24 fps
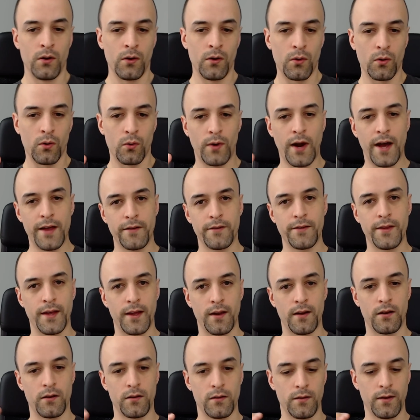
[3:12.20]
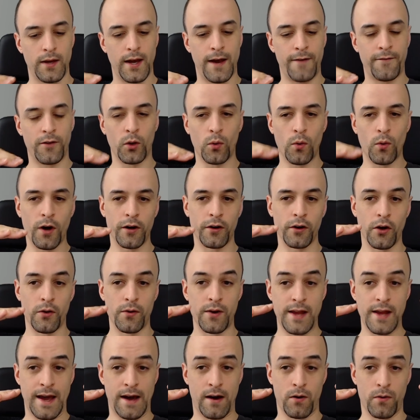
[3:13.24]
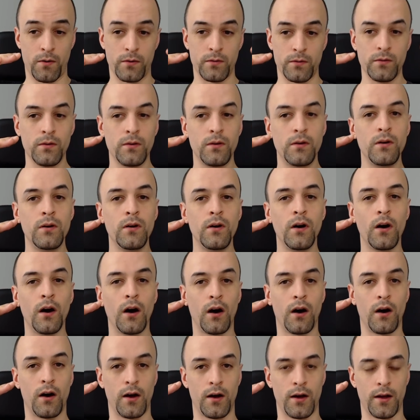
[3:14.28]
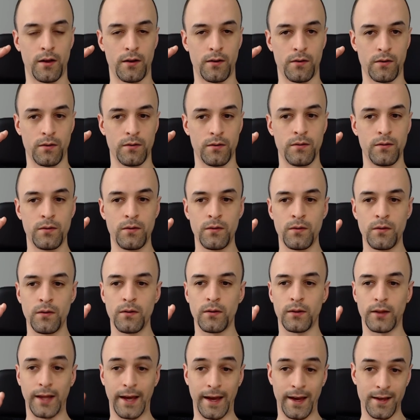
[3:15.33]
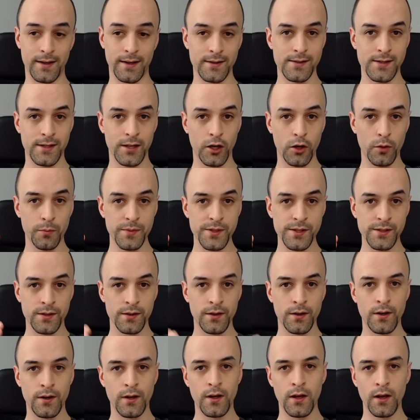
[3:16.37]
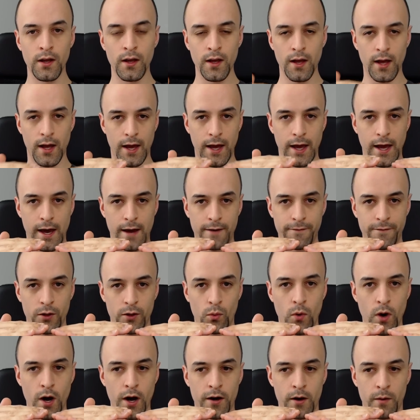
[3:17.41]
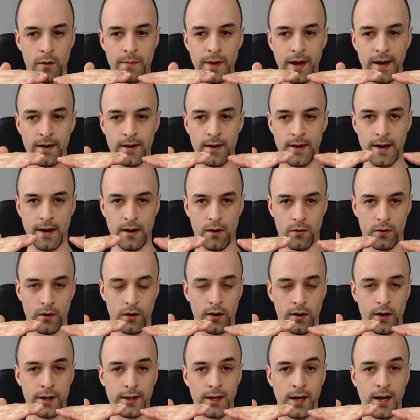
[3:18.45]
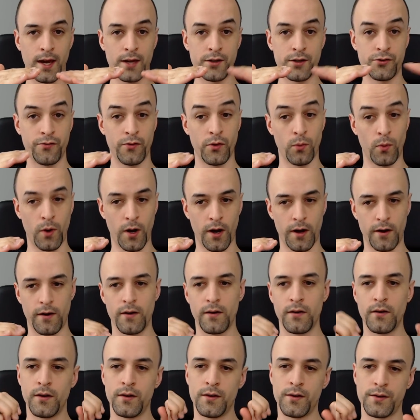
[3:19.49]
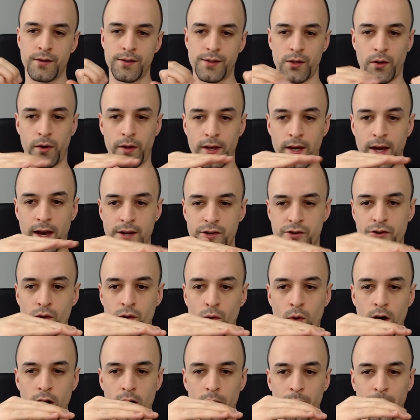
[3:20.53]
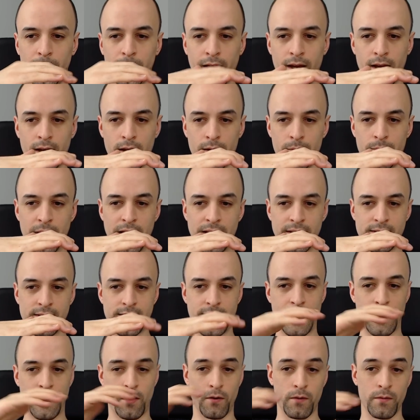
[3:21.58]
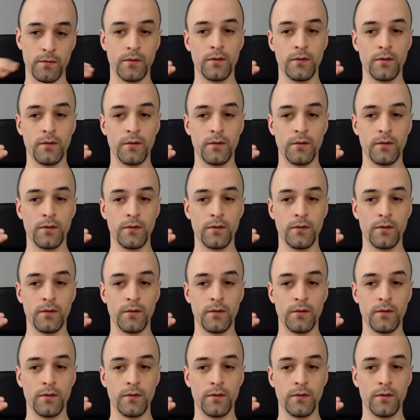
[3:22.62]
rather than having water go down on land slopes, I have the water bend down on the edge of the water. So on the edge of the water plane, it bends down,